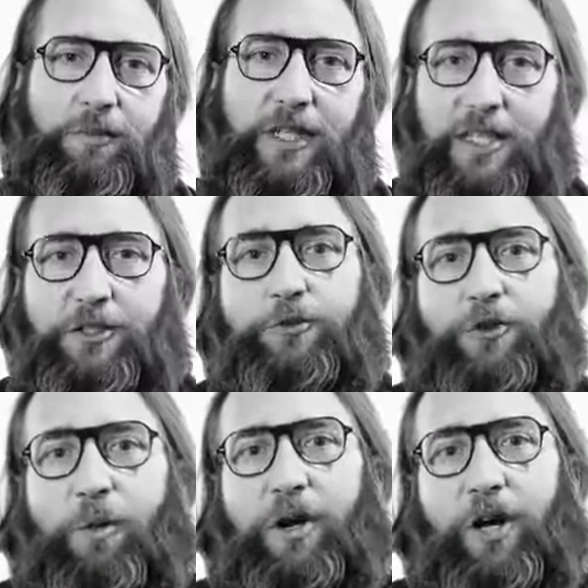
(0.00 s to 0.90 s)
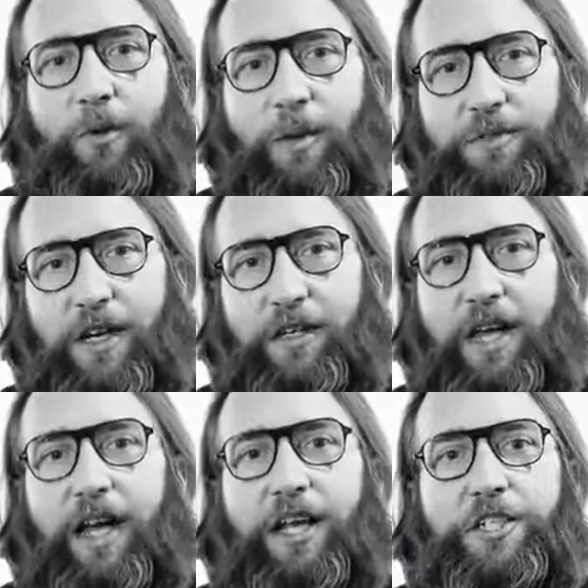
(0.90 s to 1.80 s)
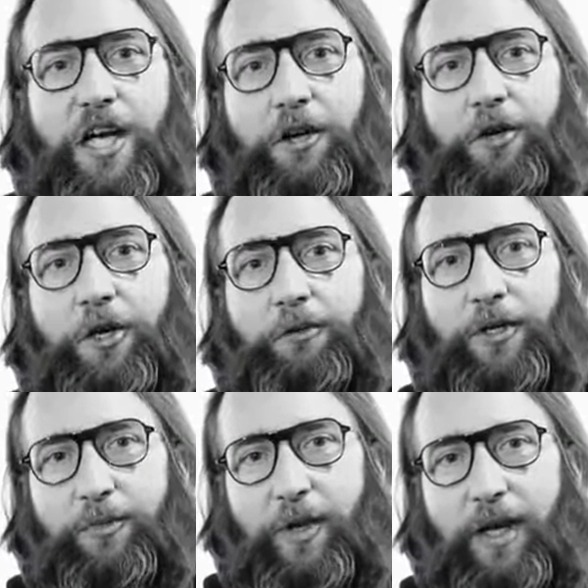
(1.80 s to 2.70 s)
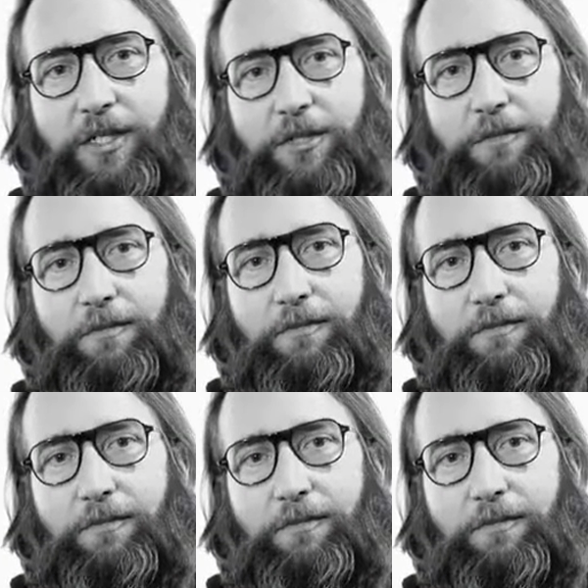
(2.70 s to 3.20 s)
please do drop by our website and check out our career page.